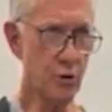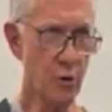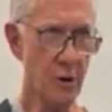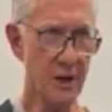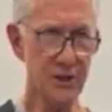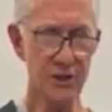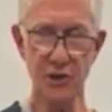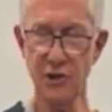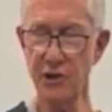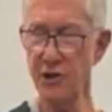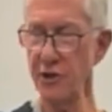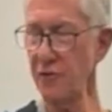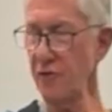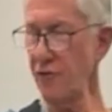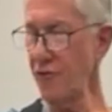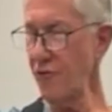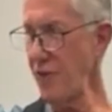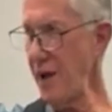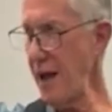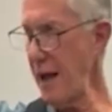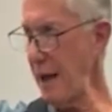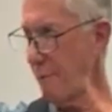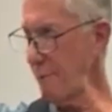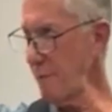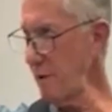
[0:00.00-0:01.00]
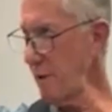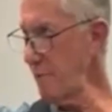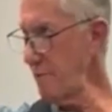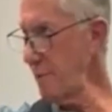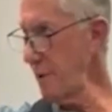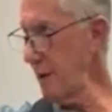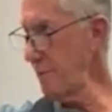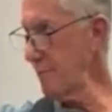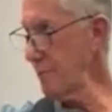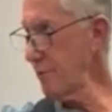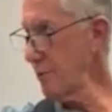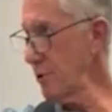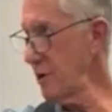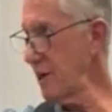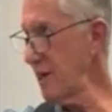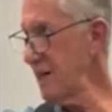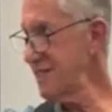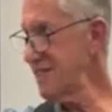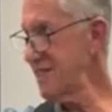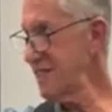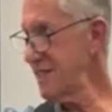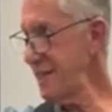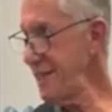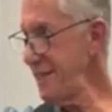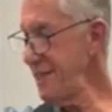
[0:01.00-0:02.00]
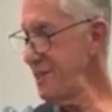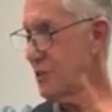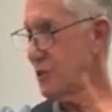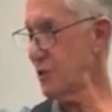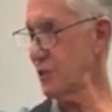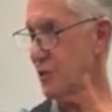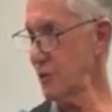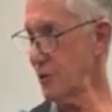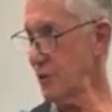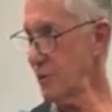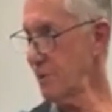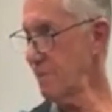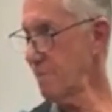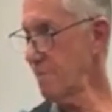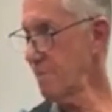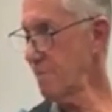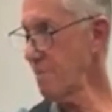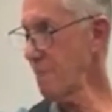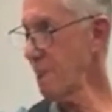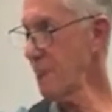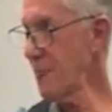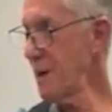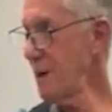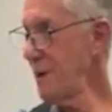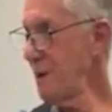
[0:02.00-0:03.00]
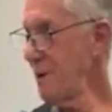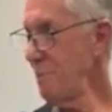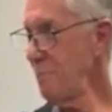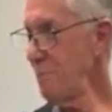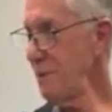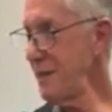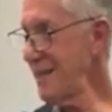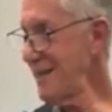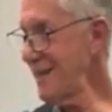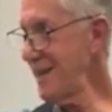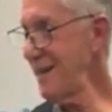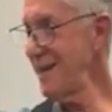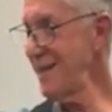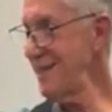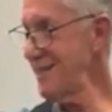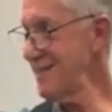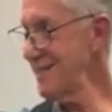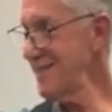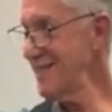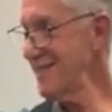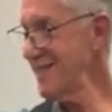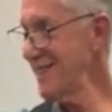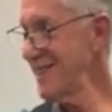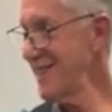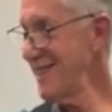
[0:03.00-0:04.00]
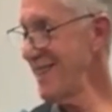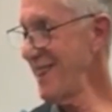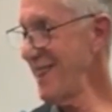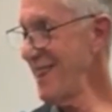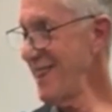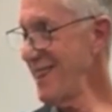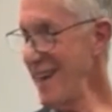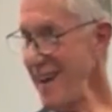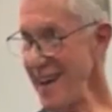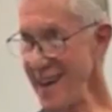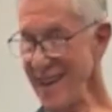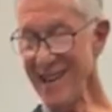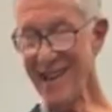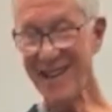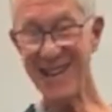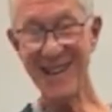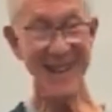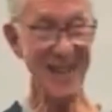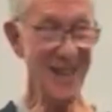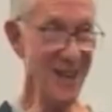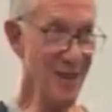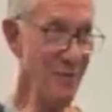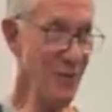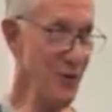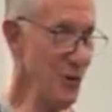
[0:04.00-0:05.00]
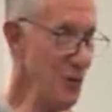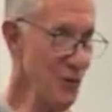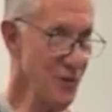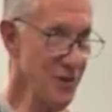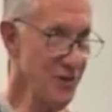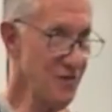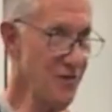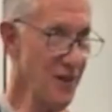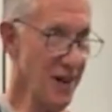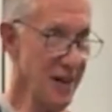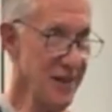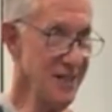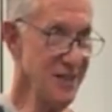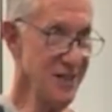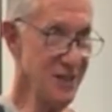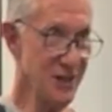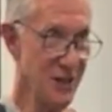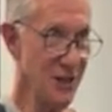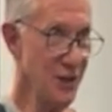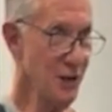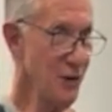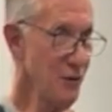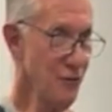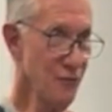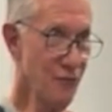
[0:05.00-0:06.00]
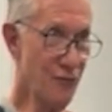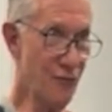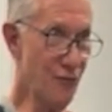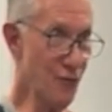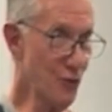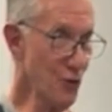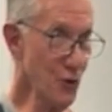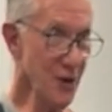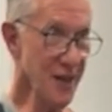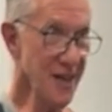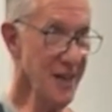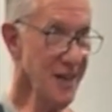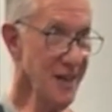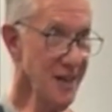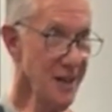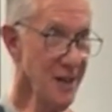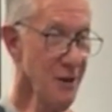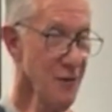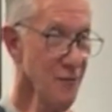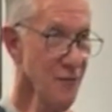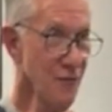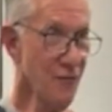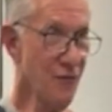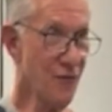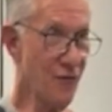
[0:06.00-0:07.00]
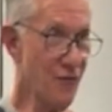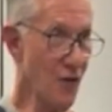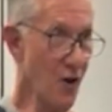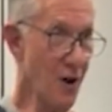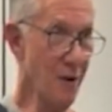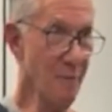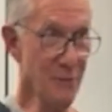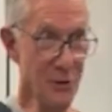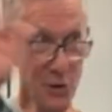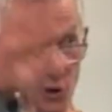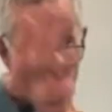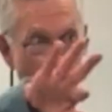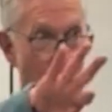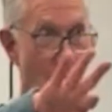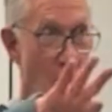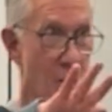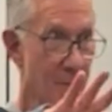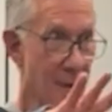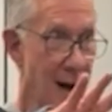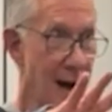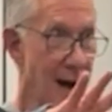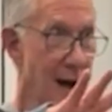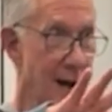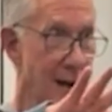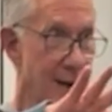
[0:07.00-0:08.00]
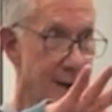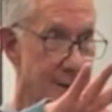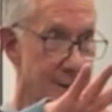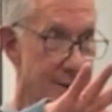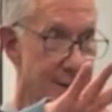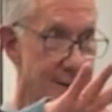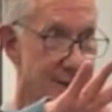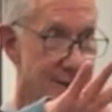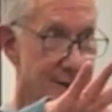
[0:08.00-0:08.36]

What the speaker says: a trusted family member, a teacher, because they can give you advice free from your mind.